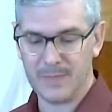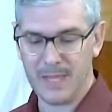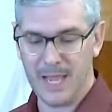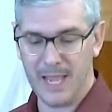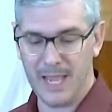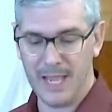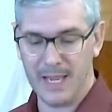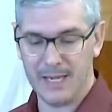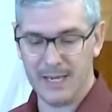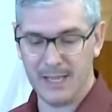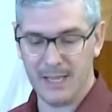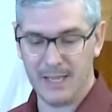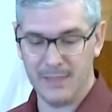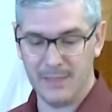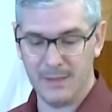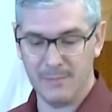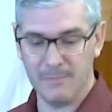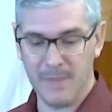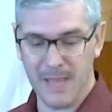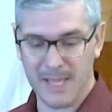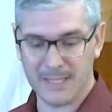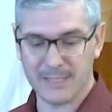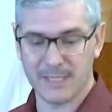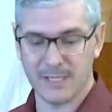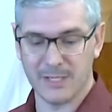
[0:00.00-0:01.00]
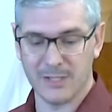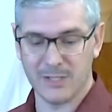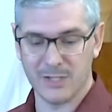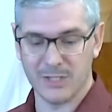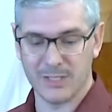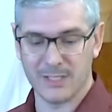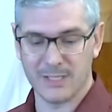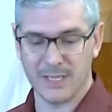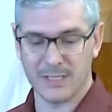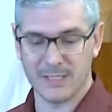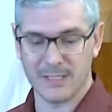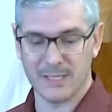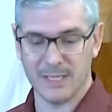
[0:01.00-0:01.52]
And in the Message, it
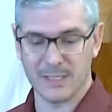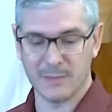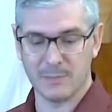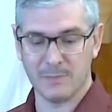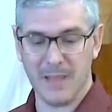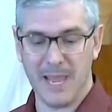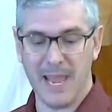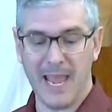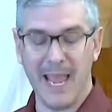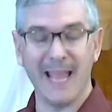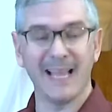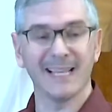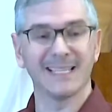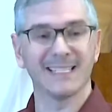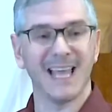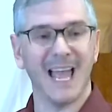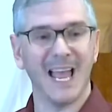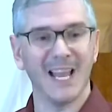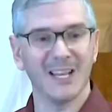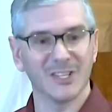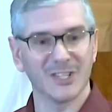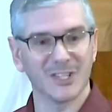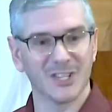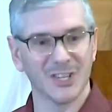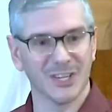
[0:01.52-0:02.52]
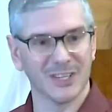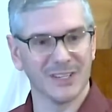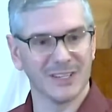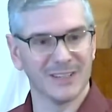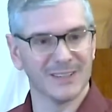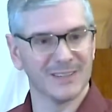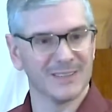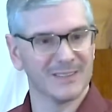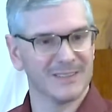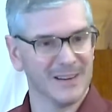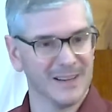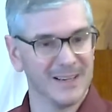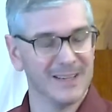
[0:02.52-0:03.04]
says this, pay attention,
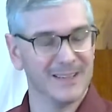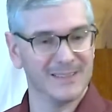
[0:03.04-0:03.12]
right?